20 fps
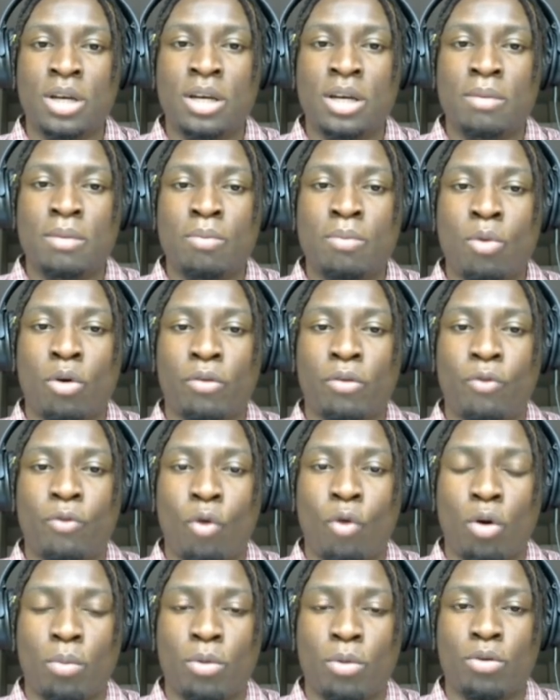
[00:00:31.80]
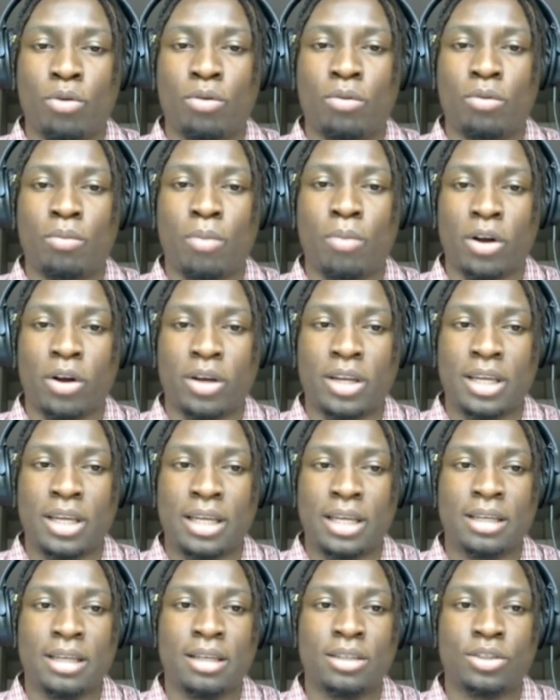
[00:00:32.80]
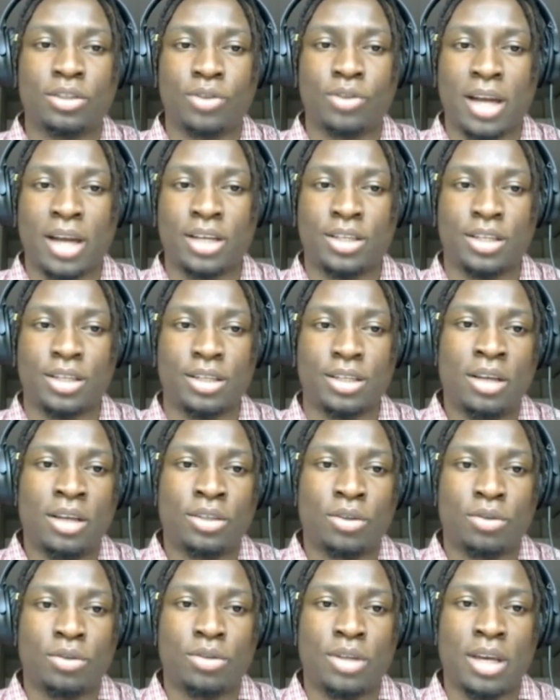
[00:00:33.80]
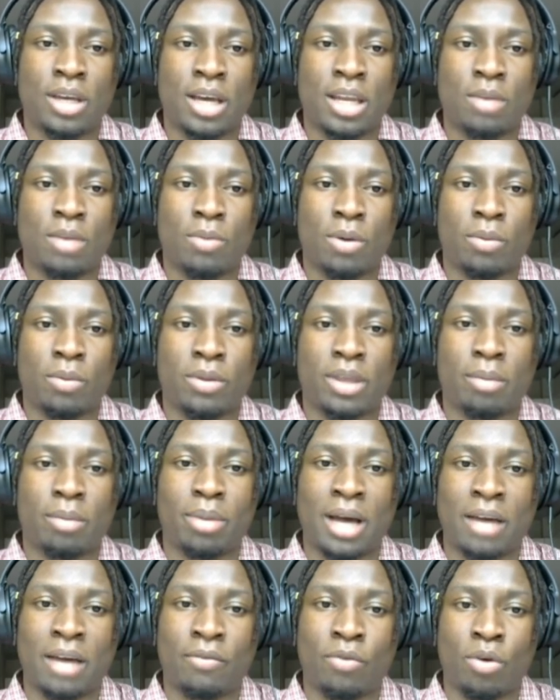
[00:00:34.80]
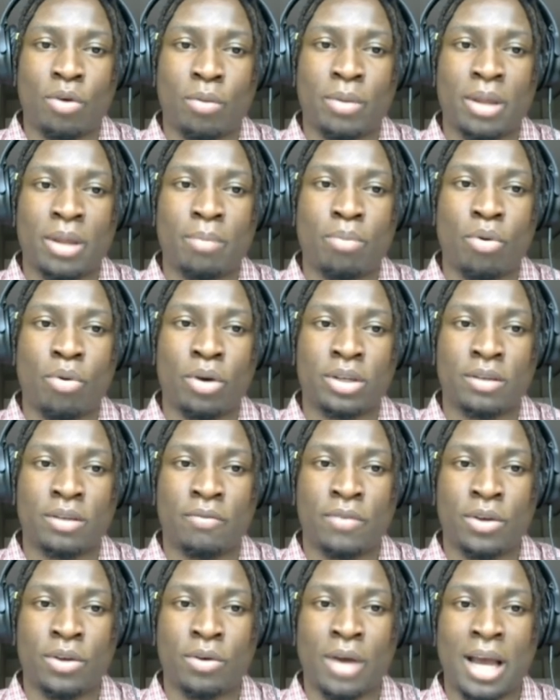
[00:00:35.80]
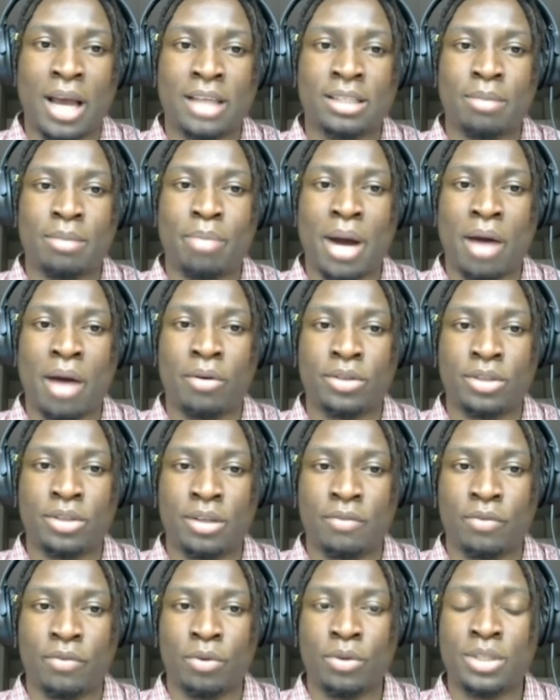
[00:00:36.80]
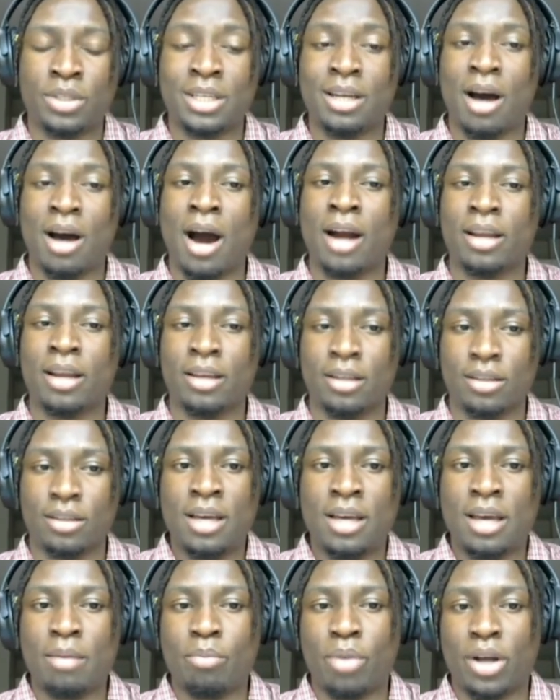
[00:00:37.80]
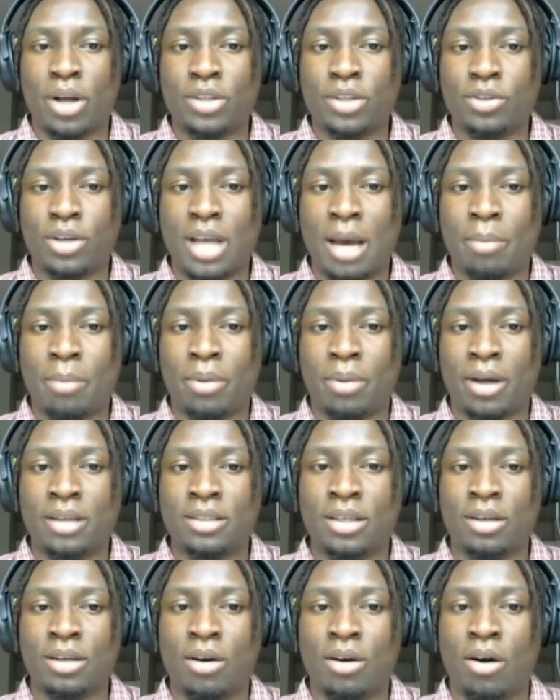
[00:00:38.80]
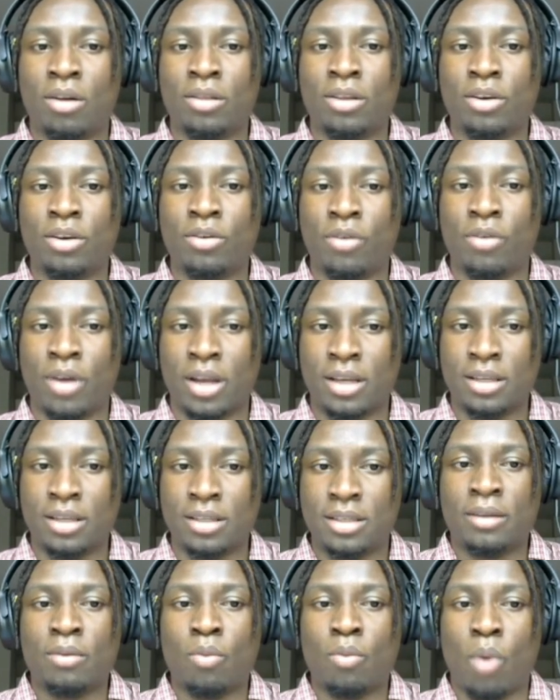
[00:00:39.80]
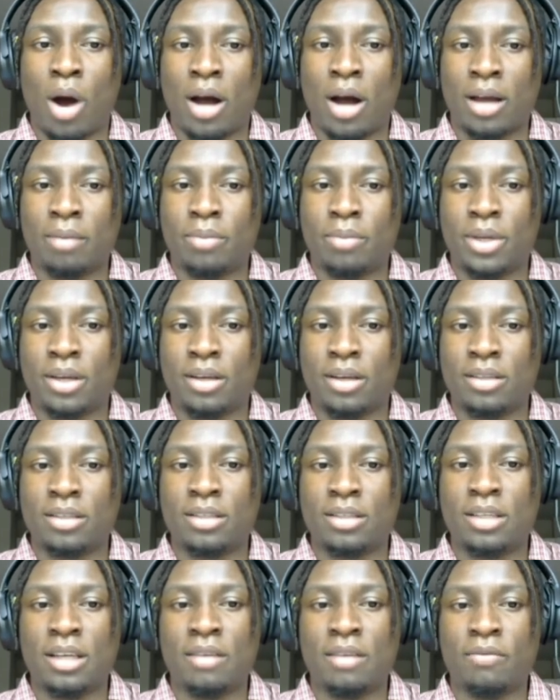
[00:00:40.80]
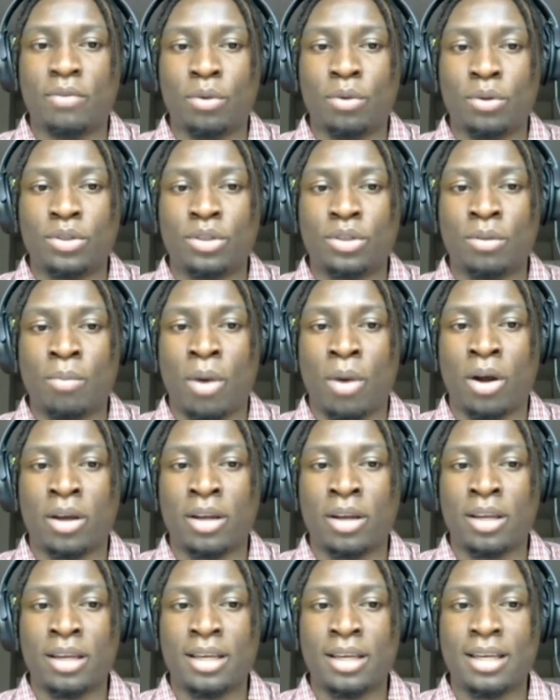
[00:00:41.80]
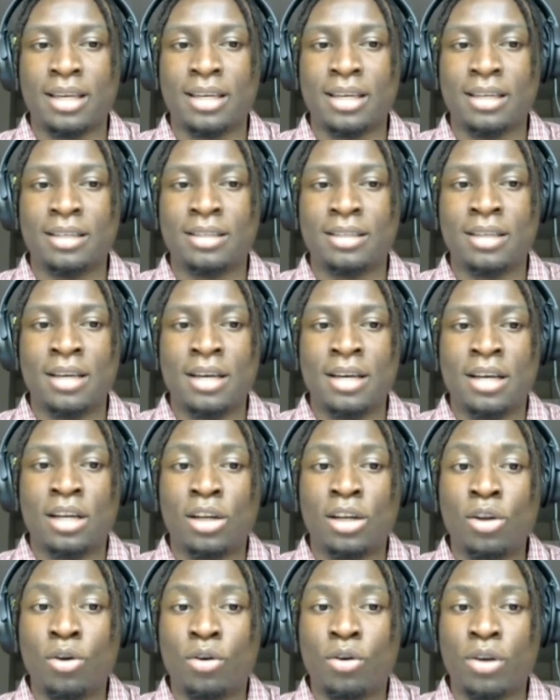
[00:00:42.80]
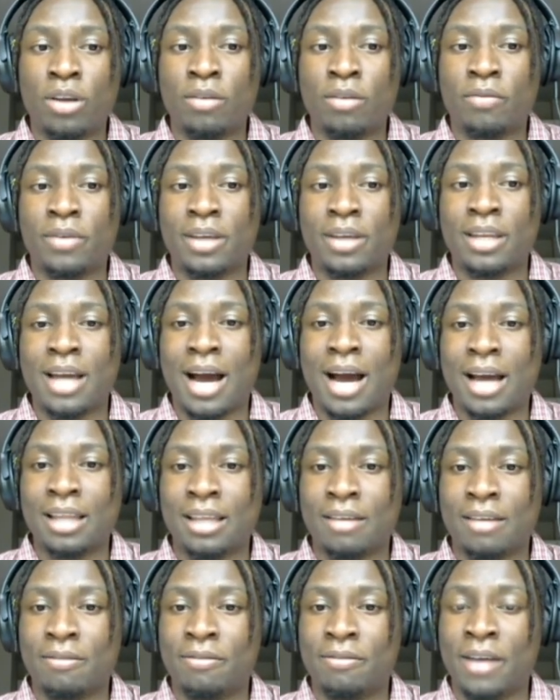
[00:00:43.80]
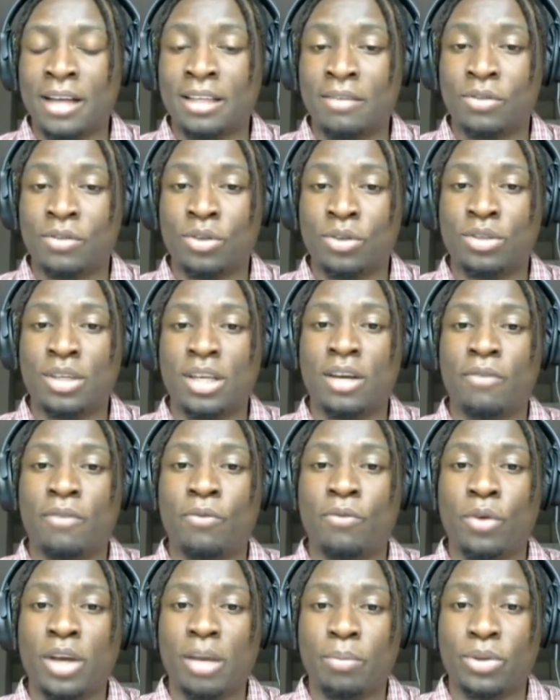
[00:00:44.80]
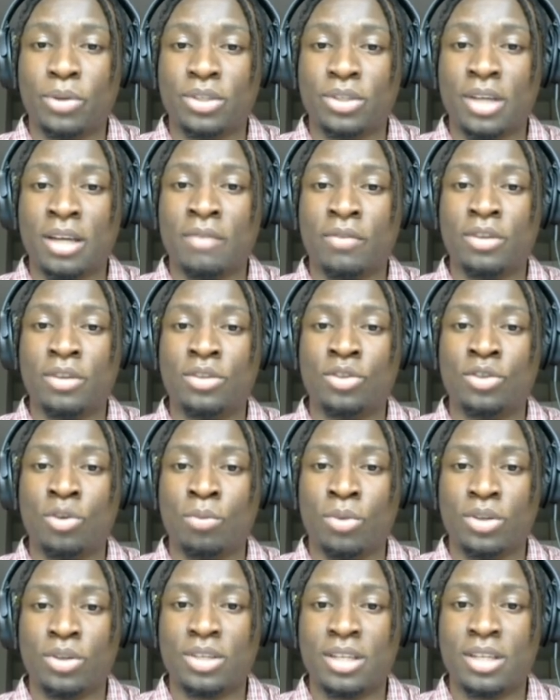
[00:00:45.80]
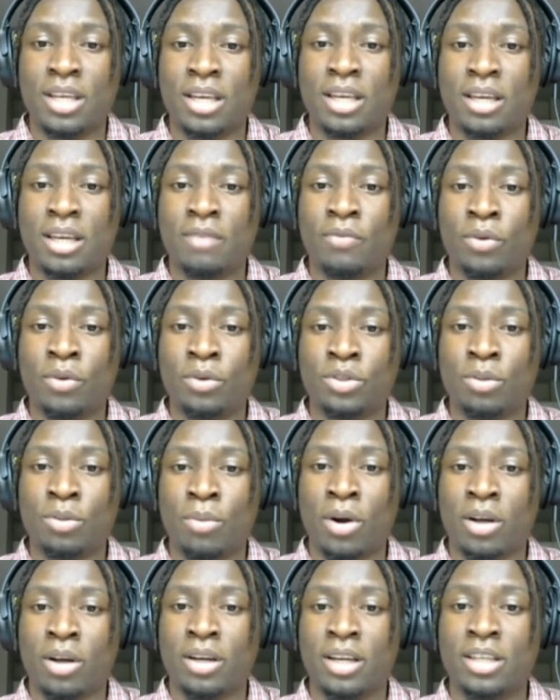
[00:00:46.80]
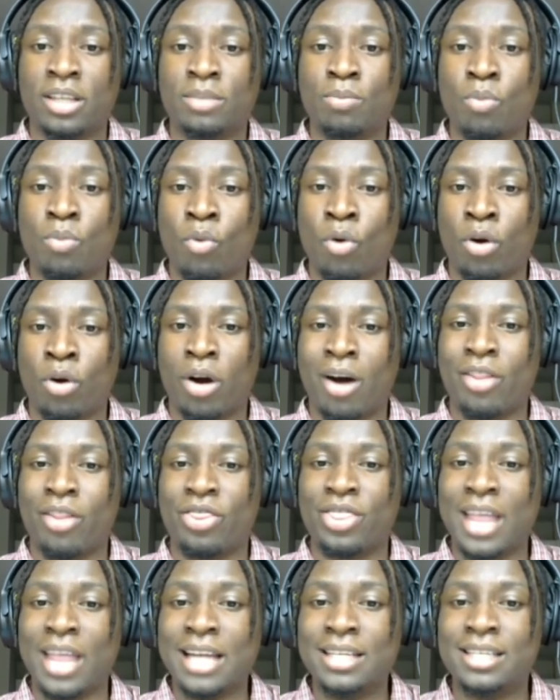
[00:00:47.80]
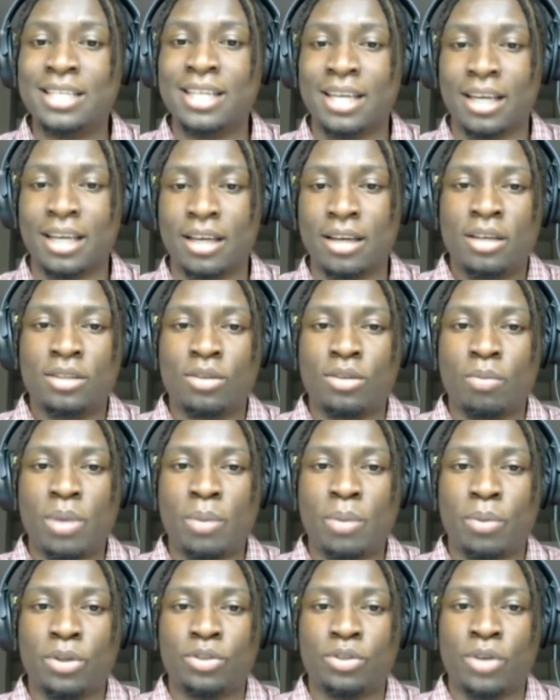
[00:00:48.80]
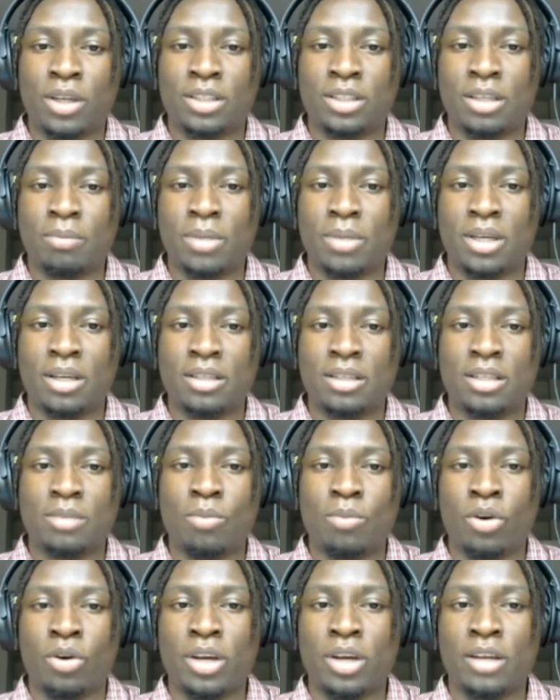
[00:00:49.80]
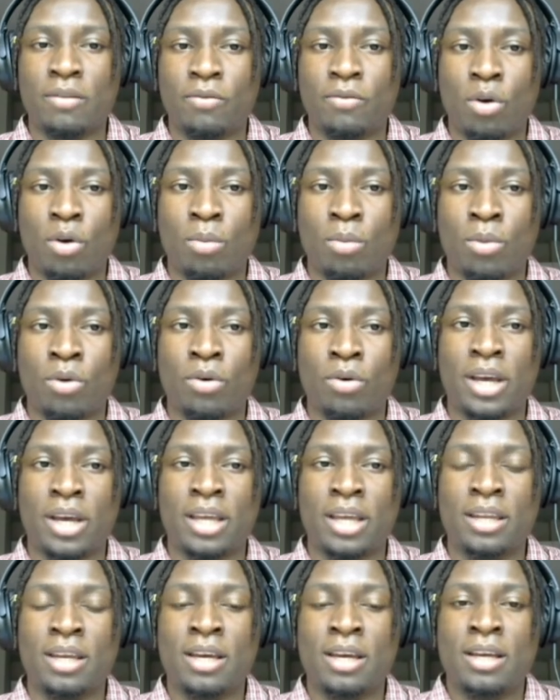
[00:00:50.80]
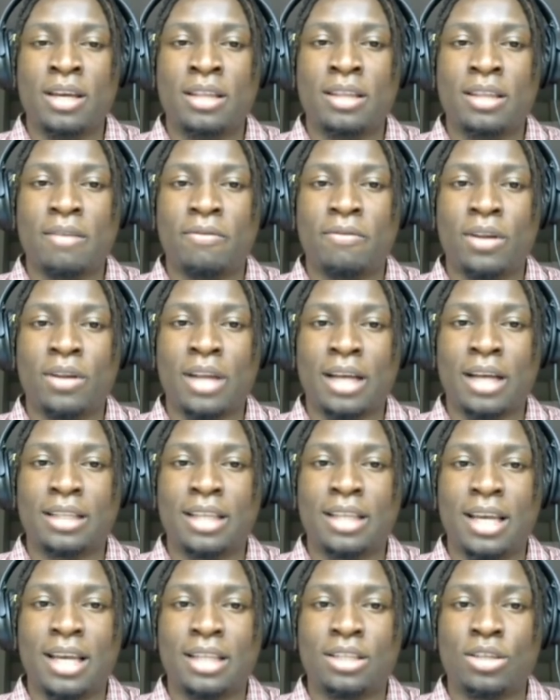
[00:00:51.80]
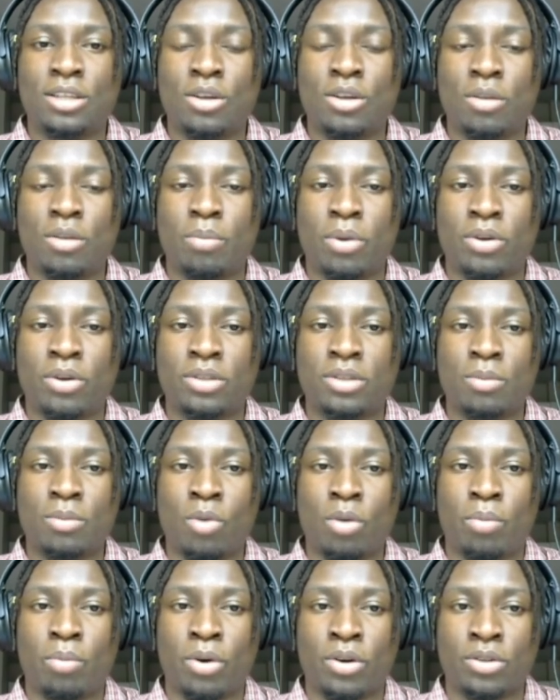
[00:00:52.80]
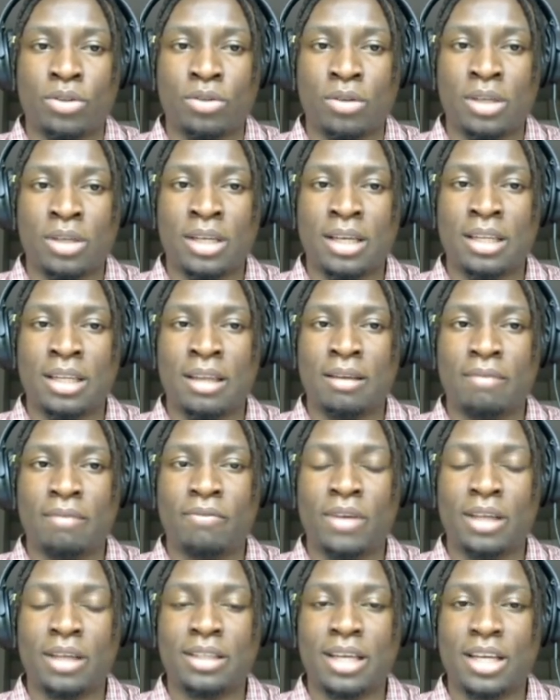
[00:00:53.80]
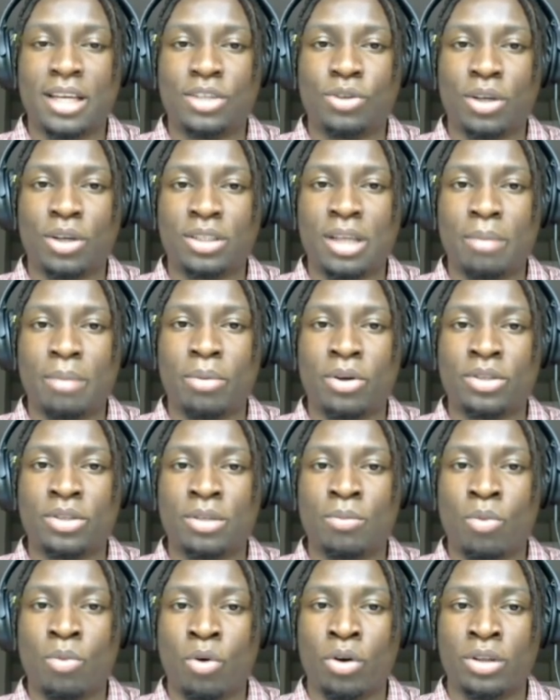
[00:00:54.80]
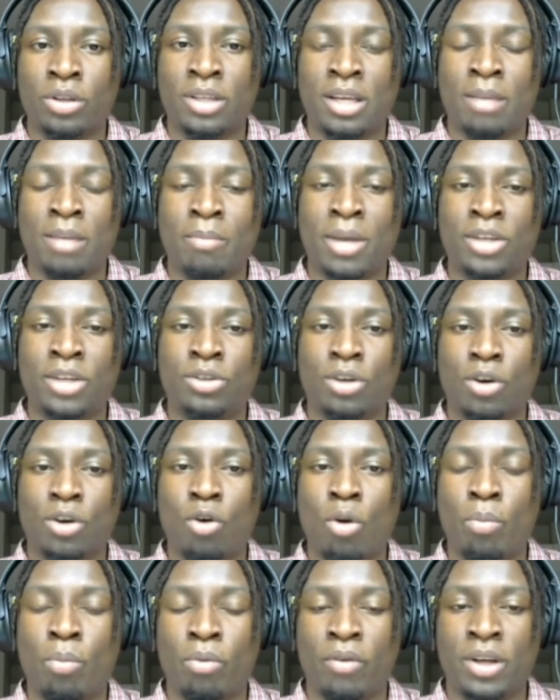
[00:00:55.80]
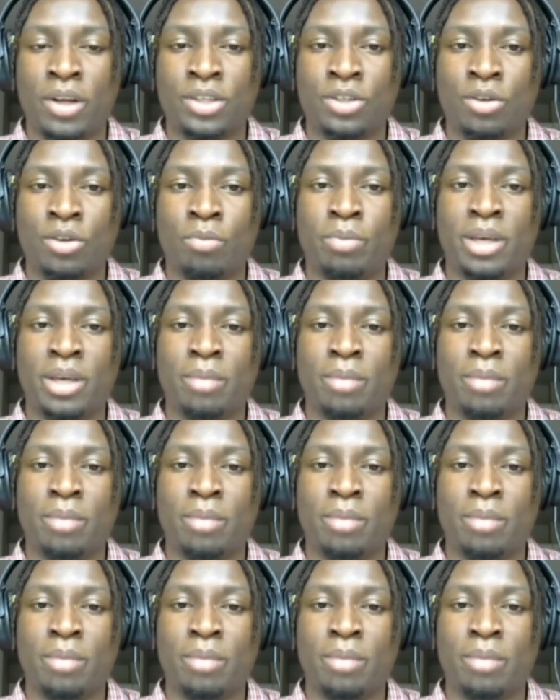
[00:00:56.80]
more formal marketing strategies. So today, anyone with a platform and a point of view has the power to influence an audience, right? And brands are capitalizing on the craze. Why? Because the influencer marketing is lucrative and highly effective. So you see here 48% of consumers think influencer marketing is more authentic. So people trust it because it's more informal and they feel like they get to know the person more personally and they feel like they can trust that person more than a major corporation or big